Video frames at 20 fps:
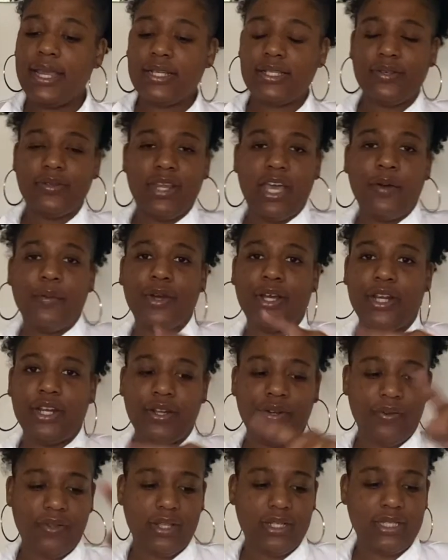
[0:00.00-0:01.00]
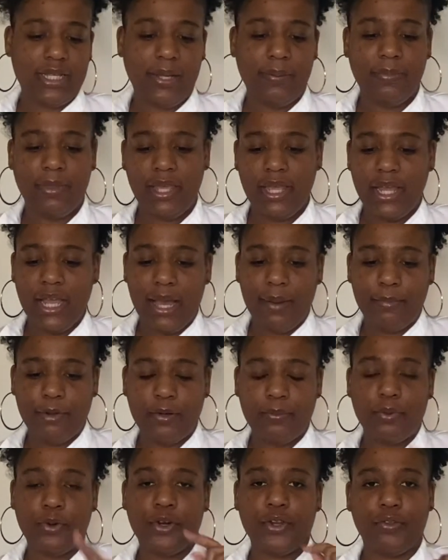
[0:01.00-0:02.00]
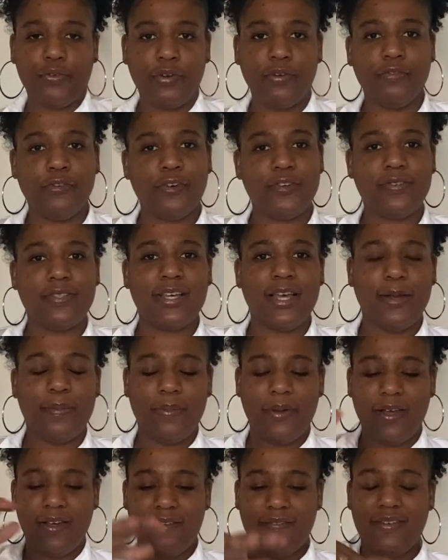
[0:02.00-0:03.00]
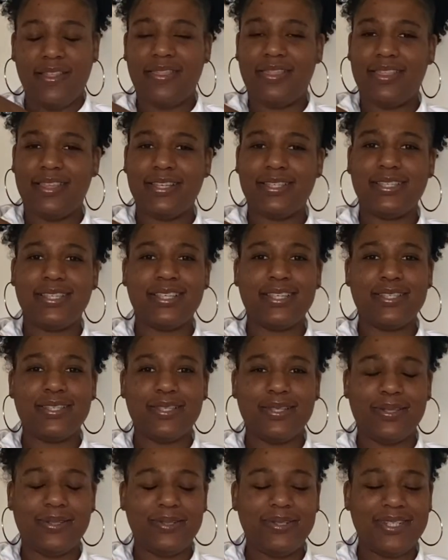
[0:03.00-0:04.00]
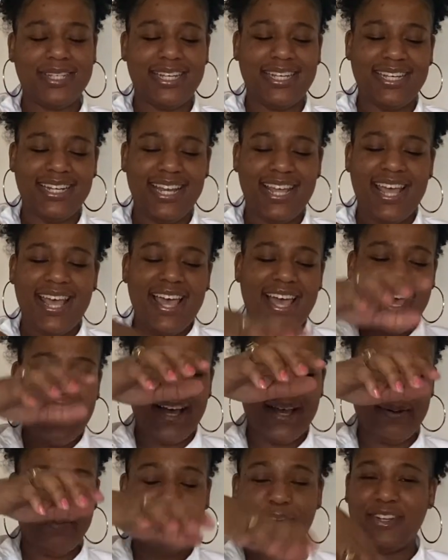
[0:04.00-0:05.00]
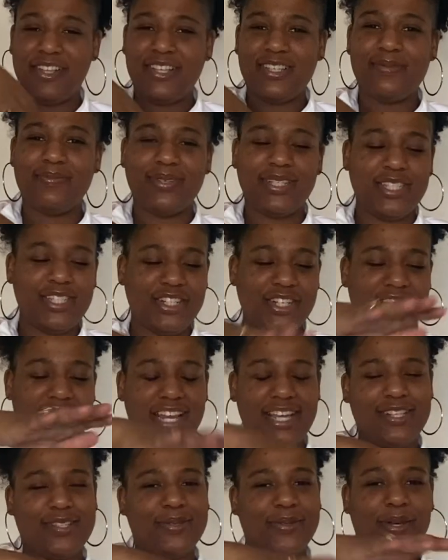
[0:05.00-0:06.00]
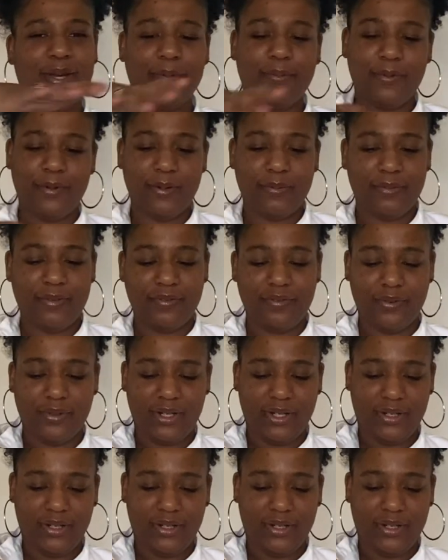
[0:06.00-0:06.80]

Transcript: so now we're going to do the same thing. I'm going to pour 3/4 cup of this solution or this mixture into cup number 4.